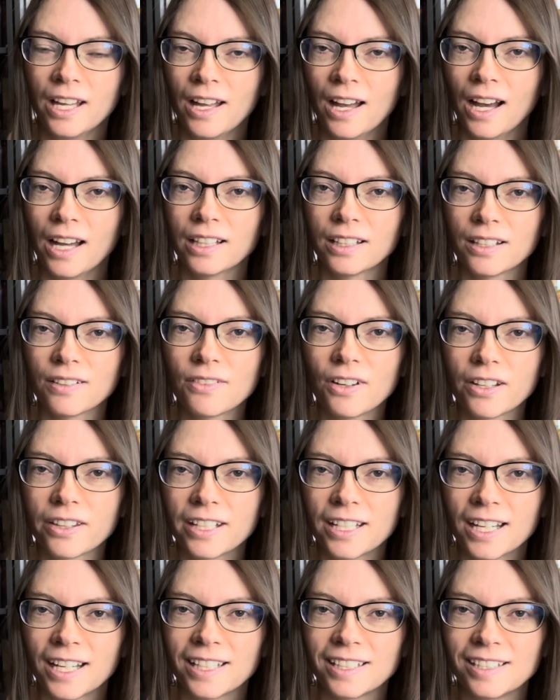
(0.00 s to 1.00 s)
I love all
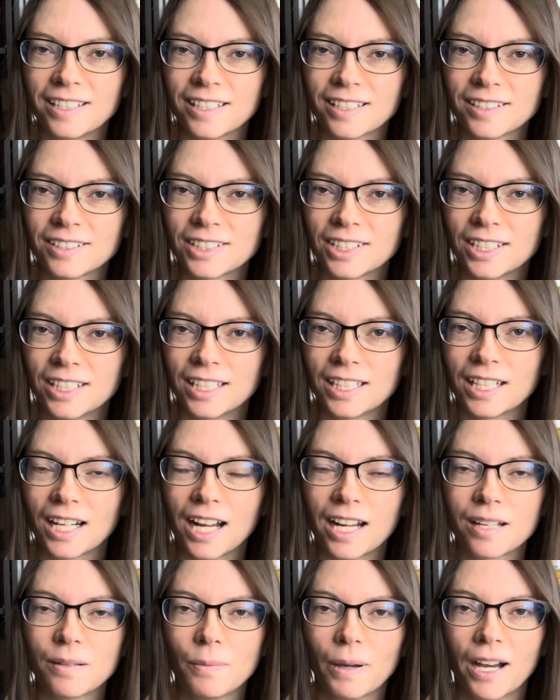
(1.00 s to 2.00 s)
the ideas in it.
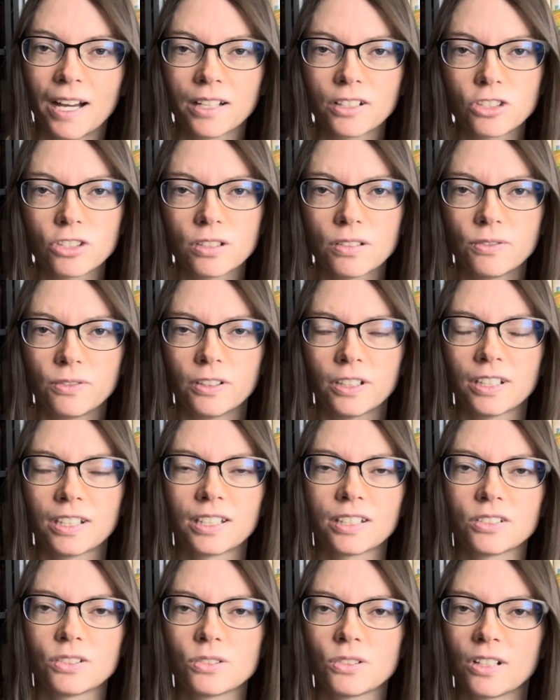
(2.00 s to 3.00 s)
I am actually feeling
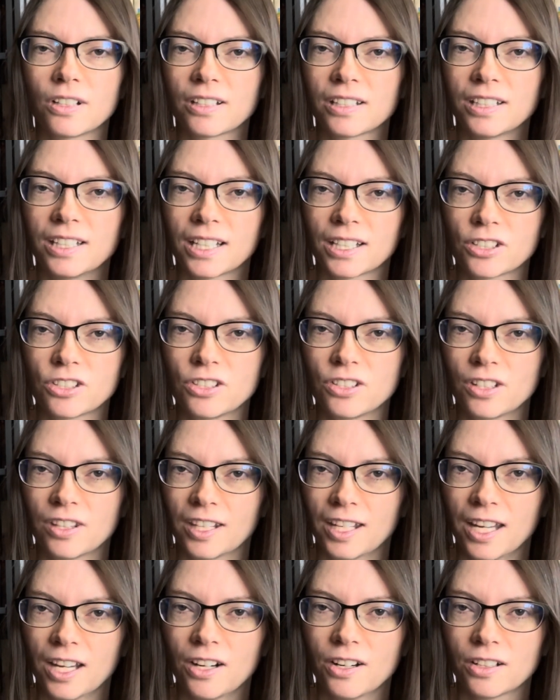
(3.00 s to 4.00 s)
a strong connection to the
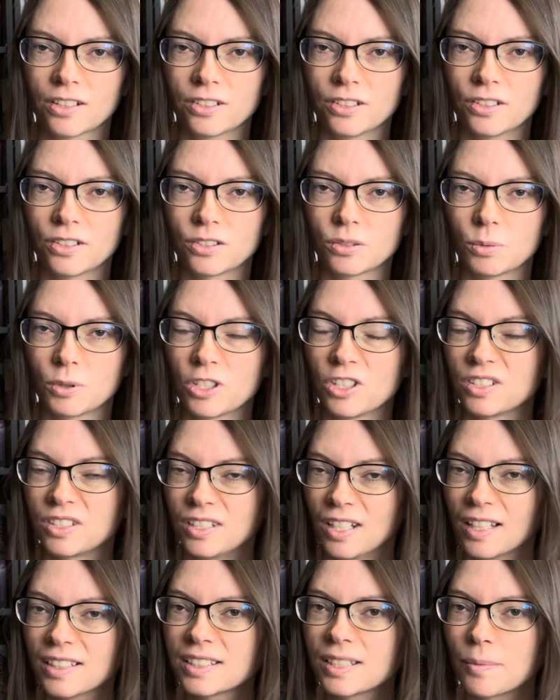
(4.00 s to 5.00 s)
characters, which is
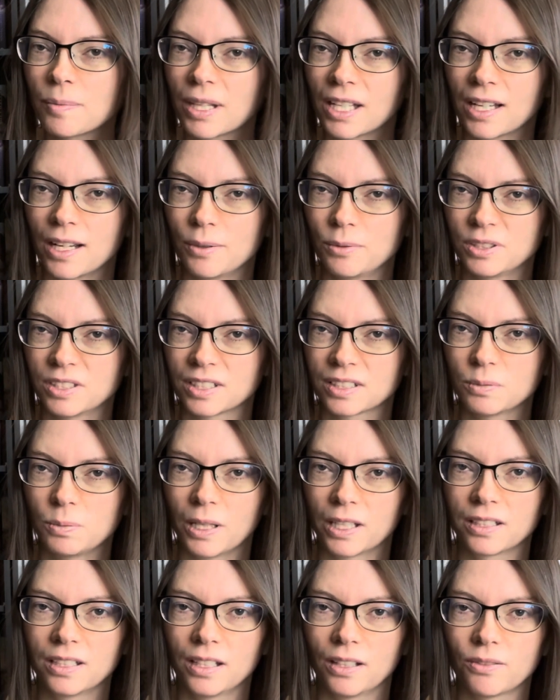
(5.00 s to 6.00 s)
not something I was
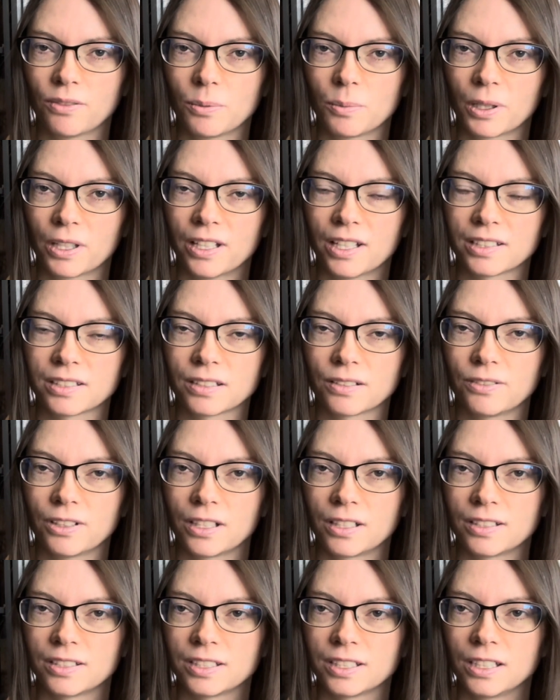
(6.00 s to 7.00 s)
expecting from a classic
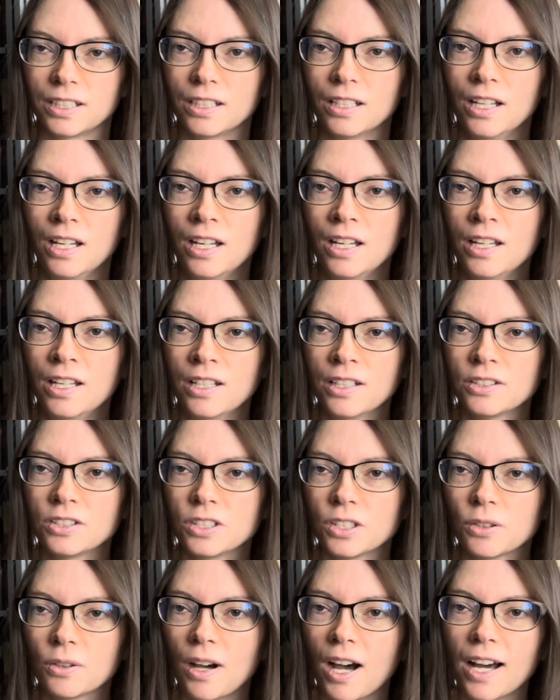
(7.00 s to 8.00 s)
fantasy.
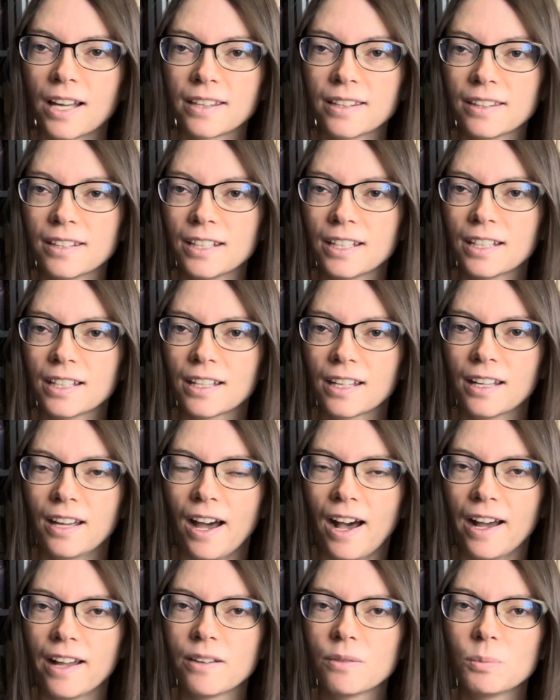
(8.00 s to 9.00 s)
So I think
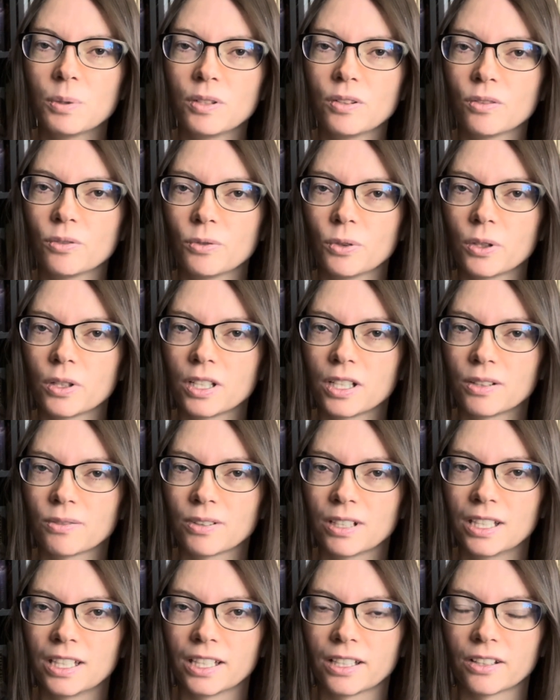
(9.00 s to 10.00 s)
I have been avoiding
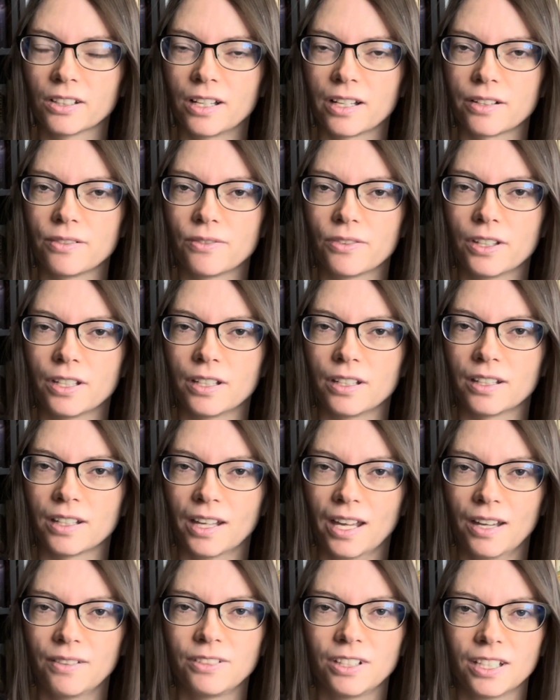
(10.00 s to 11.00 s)
reading a lot of the
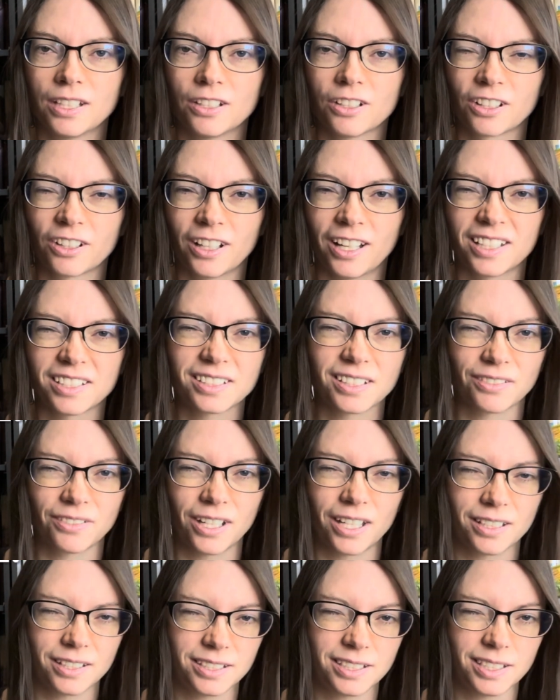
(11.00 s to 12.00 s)
heavy hitter classic
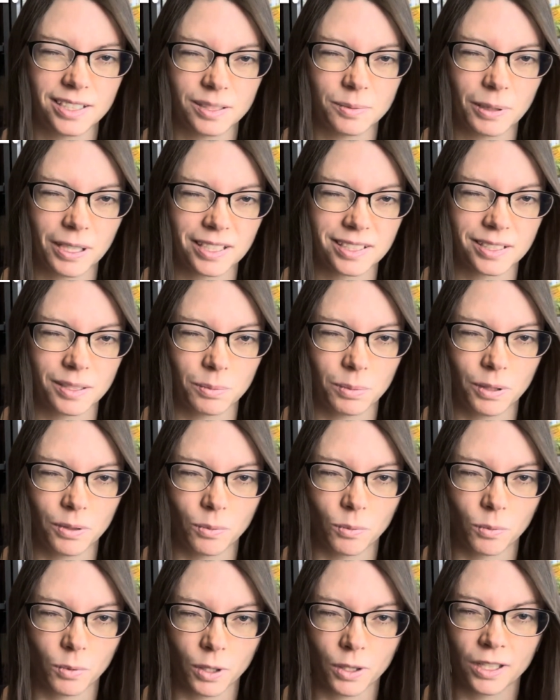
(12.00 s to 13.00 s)
fantasies because I've been
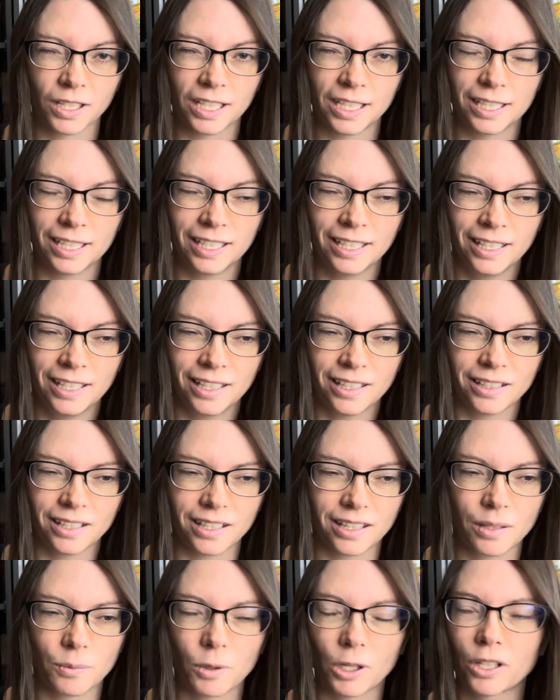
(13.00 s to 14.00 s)
worried that
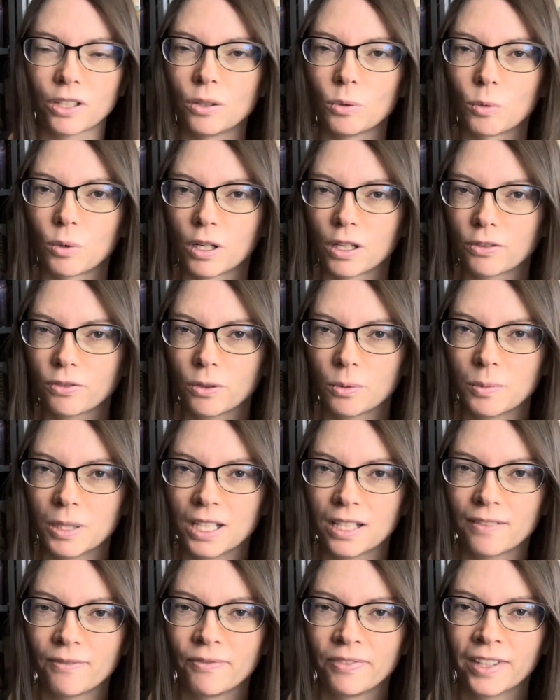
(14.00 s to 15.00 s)
they weren't going to work for
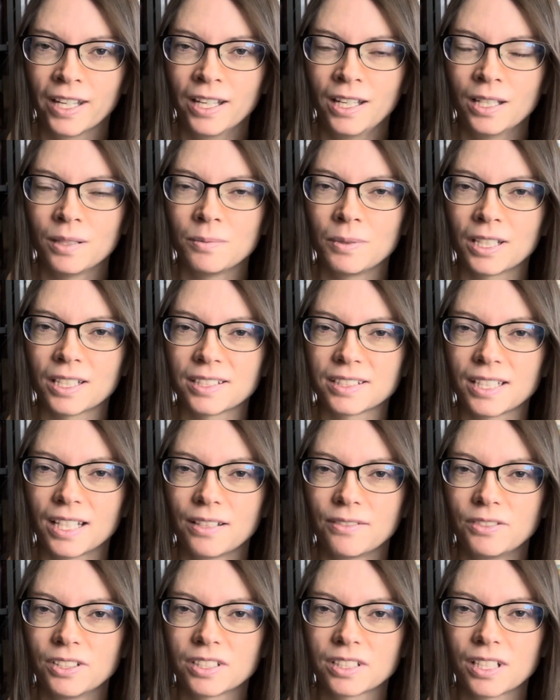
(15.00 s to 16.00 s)
me. Because I've
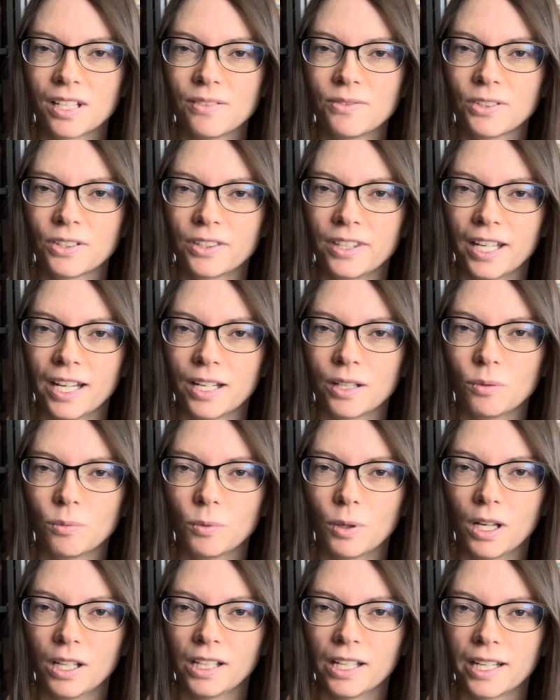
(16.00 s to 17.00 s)
discovered that
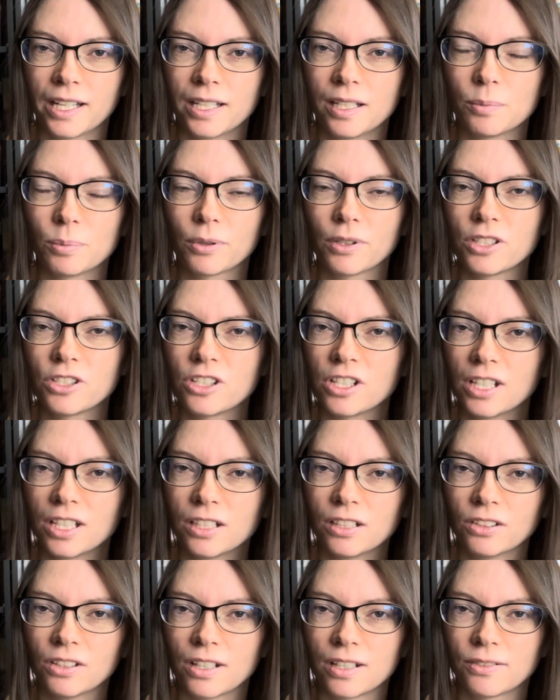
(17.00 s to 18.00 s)
while I appreciate a
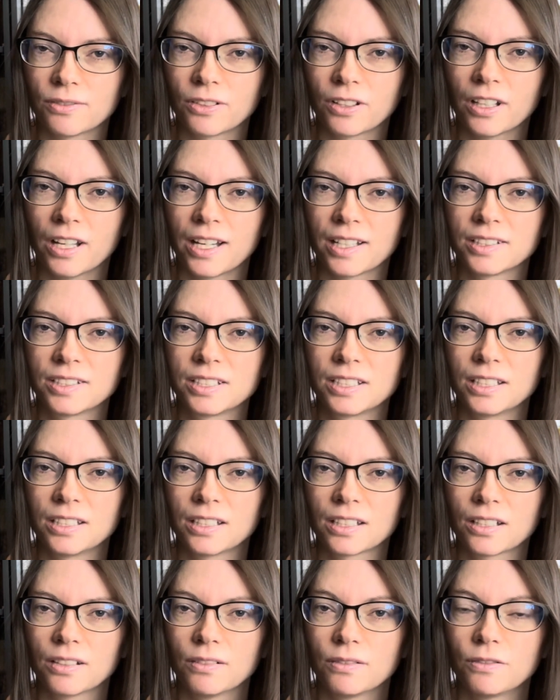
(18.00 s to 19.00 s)
lot of
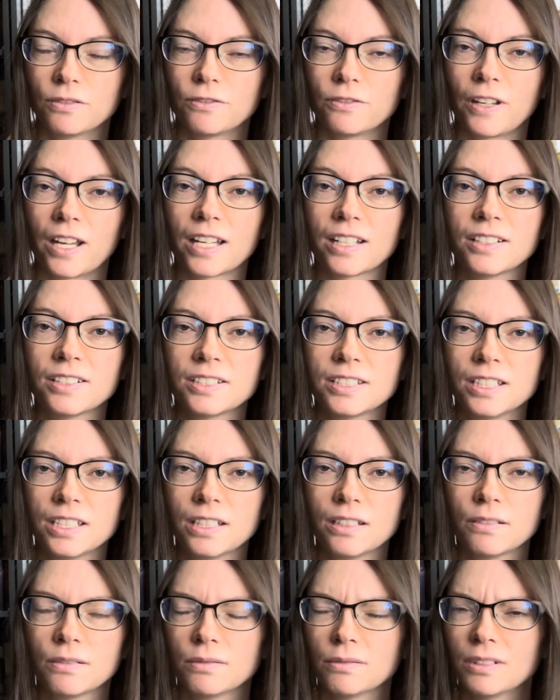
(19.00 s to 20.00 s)
classic
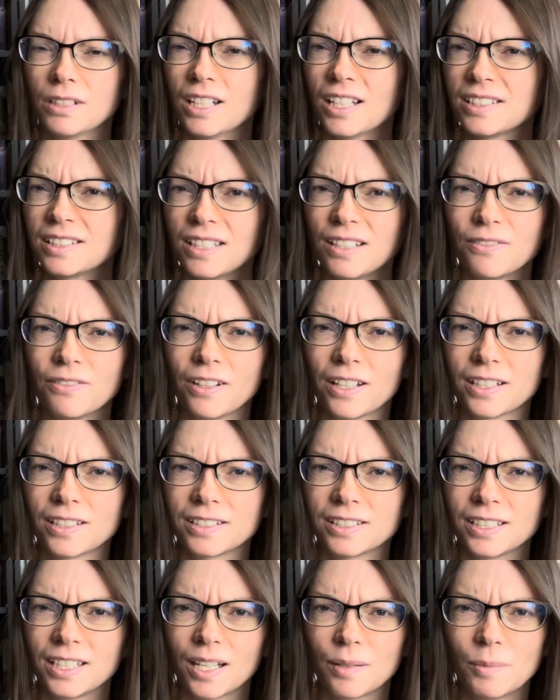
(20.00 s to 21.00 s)
fantasy, did I say
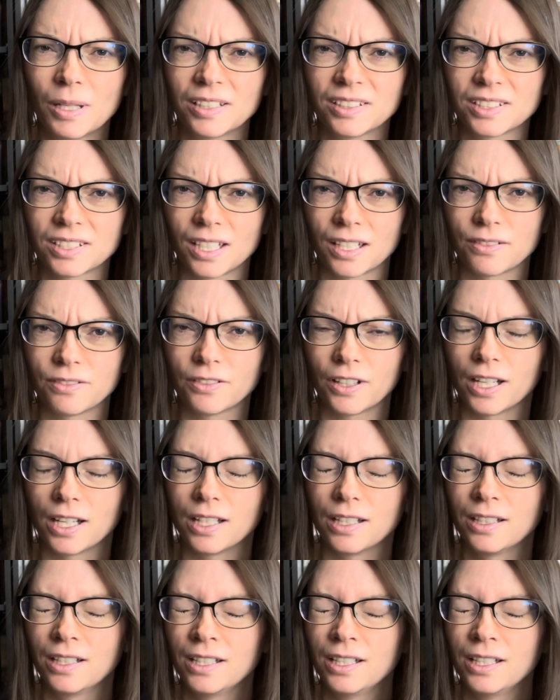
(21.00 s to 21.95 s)
fantasy? I meant sci-fi.